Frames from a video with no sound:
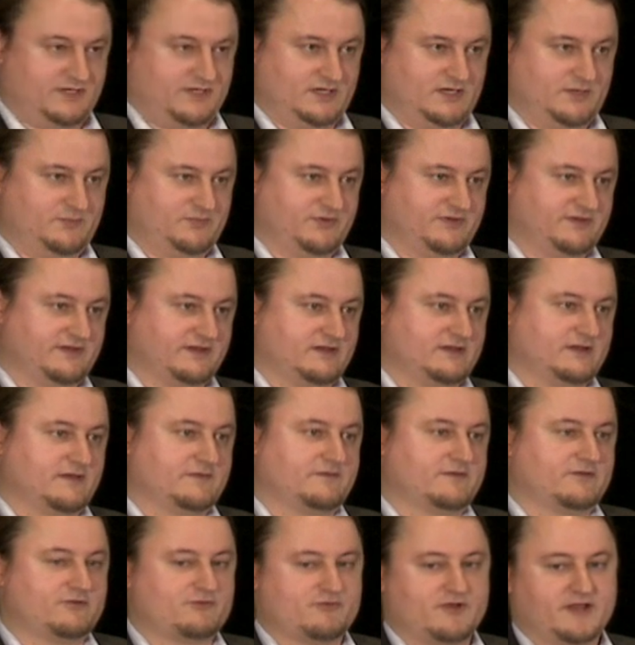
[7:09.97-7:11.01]
uh, in particular
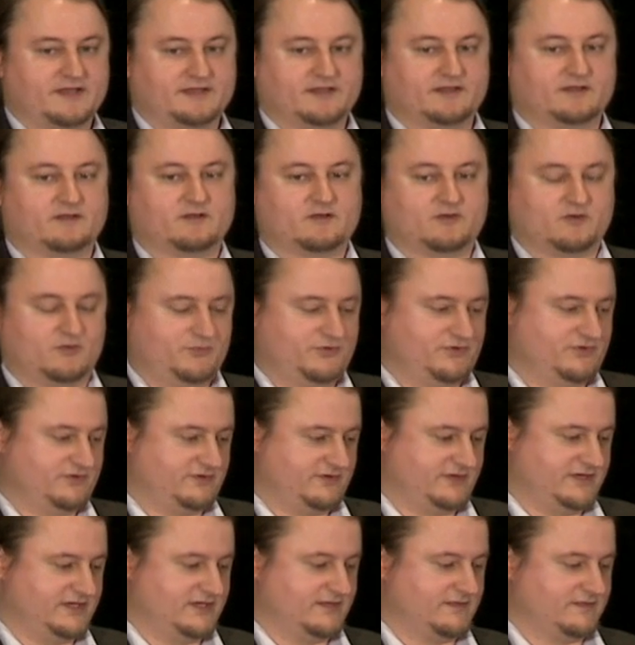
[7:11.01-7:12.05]
the trading
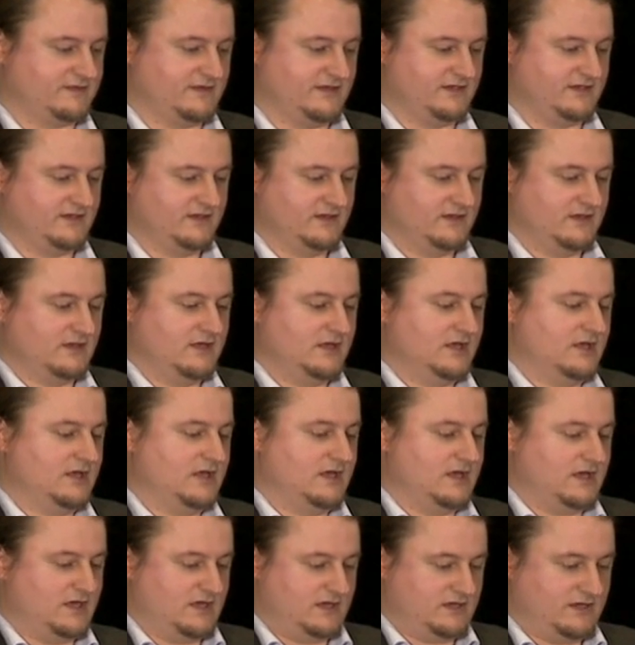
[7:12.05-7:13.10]
community and the
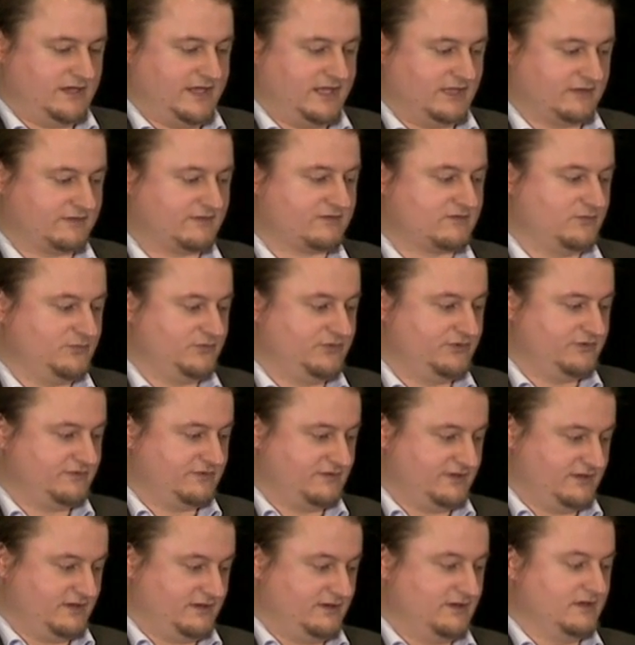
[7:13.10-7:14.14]
uh, health
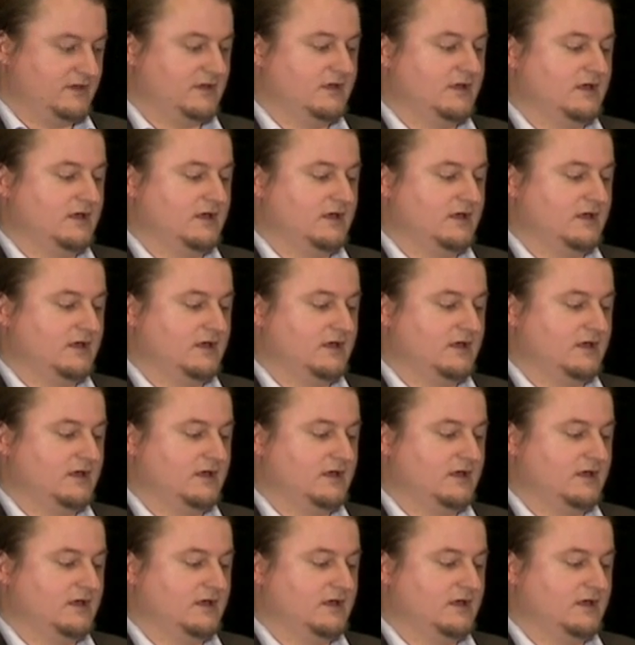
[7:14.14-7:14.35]
community.